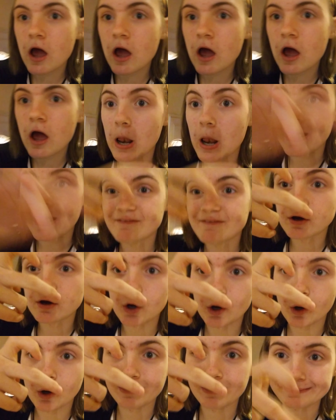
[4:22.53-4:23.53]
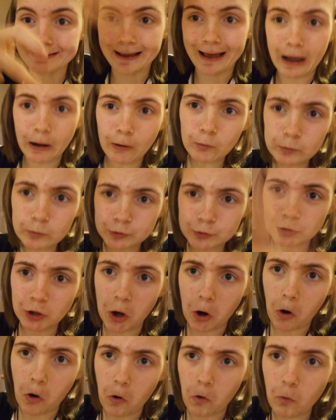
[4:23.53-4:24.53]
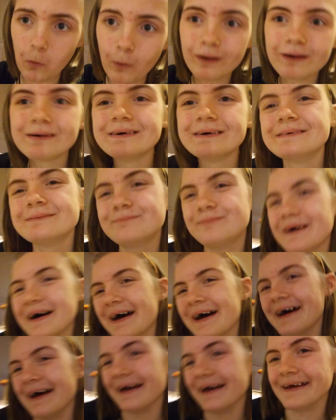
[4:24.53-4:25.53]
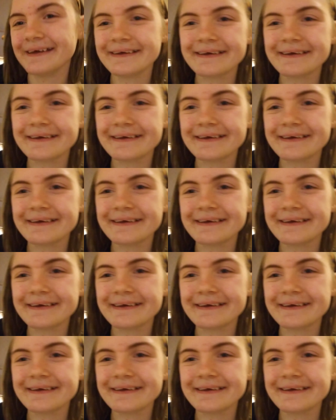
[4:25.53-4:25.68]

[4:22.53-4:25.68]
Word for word: 11 girls out, yo. Bye.